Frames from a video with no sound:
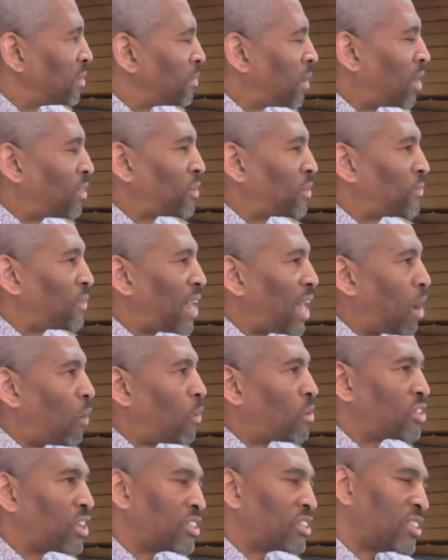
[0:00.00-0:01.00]
while the
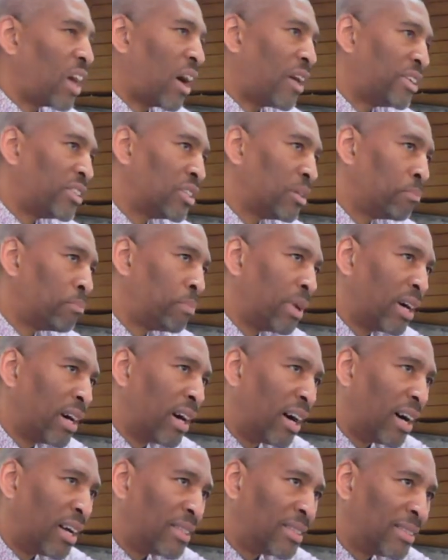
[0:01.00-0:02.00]
flowers are starting to
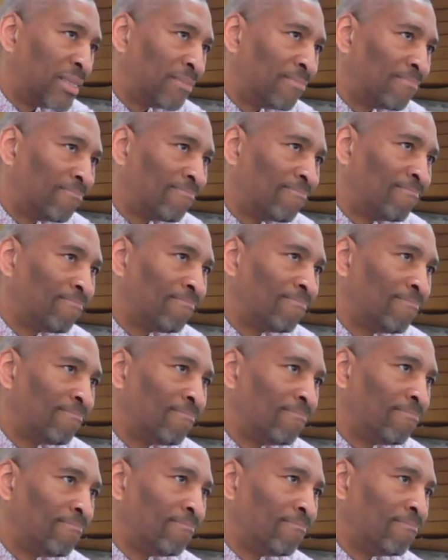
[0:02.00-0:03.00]
bud,
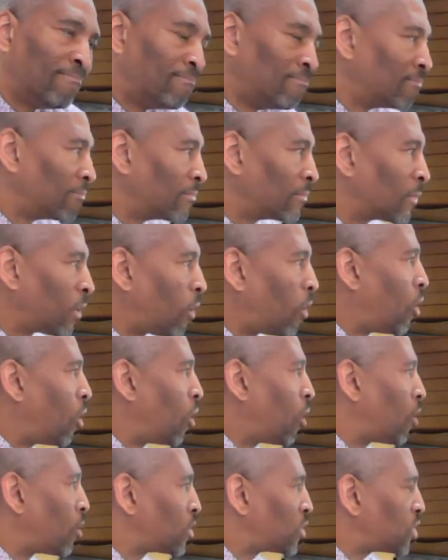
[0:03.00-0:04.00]

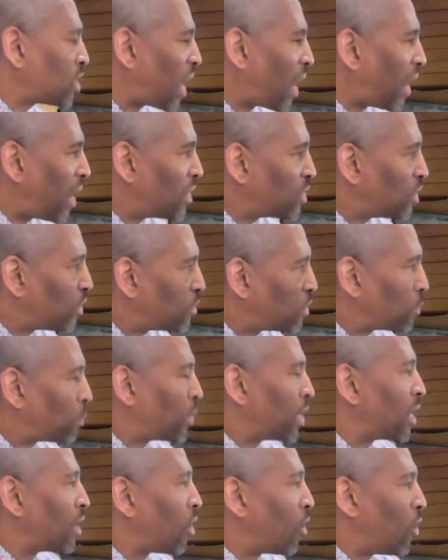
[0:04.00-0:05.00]
all signs of
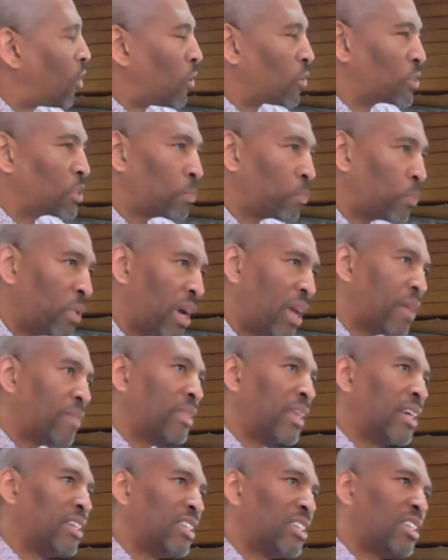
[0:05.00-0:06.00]
spring, all
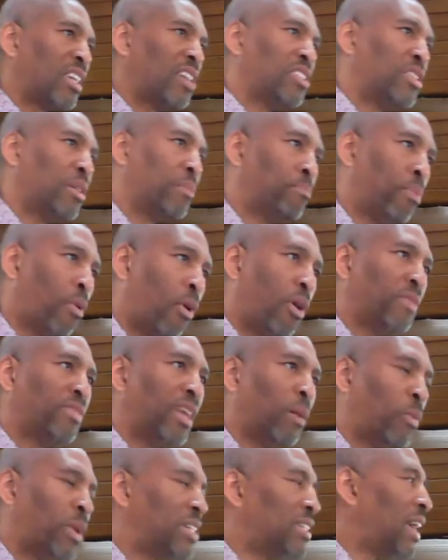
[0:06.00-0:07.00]
spring things. It's, it's,
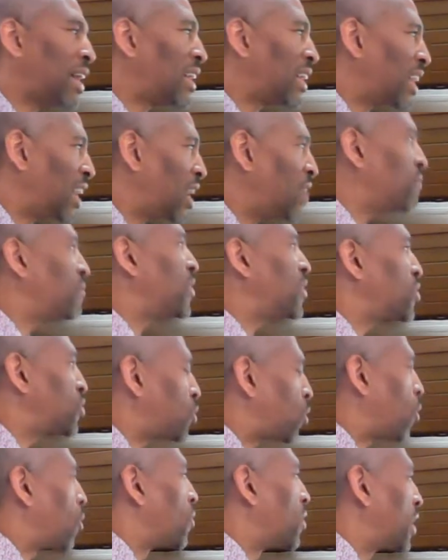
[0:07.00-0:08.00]
important that we take
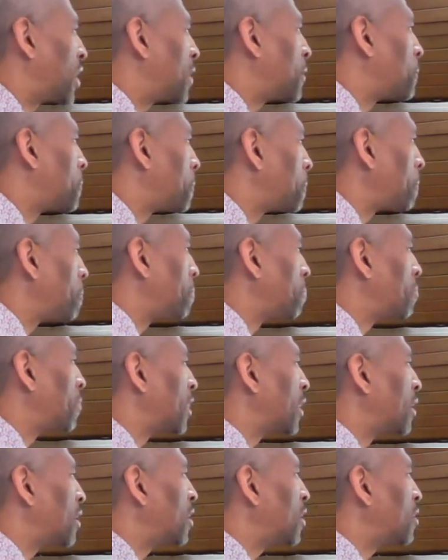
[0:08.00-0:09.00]
inventory
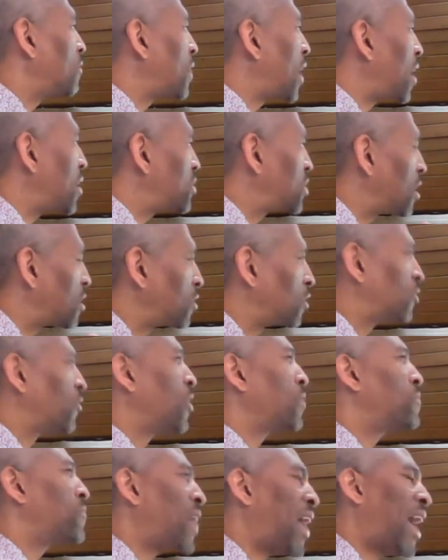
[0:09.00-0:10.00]
of
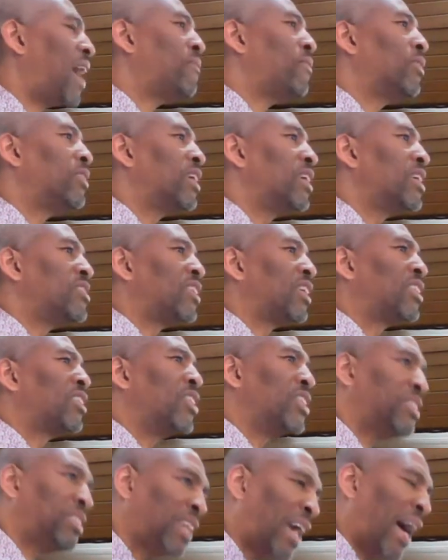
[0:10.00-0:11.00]
ourselves. Revival is a
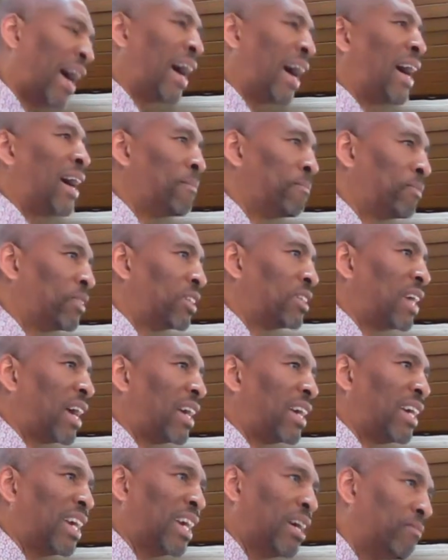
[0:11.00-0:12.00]
good time to
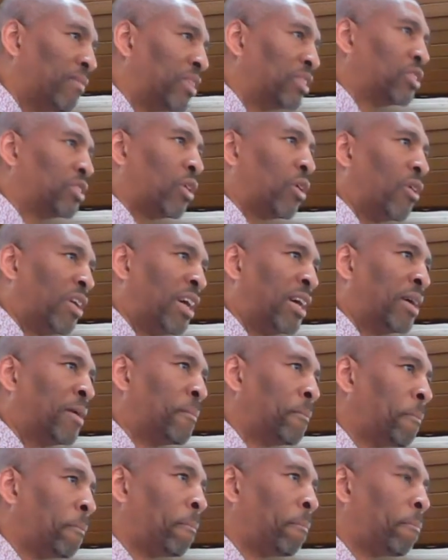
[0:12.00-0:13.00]
take
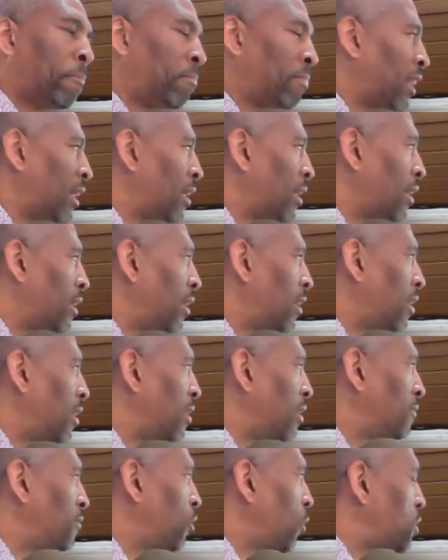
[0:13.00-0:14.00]
inventory
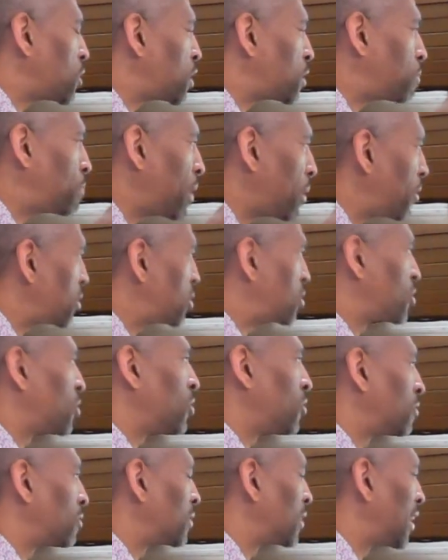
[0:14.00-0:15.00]
of your
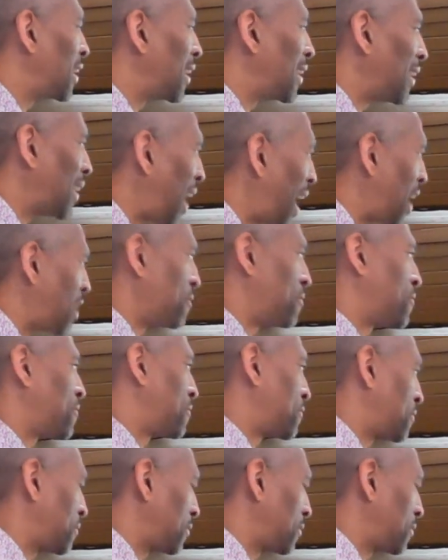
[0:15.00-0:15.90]
spiritual life.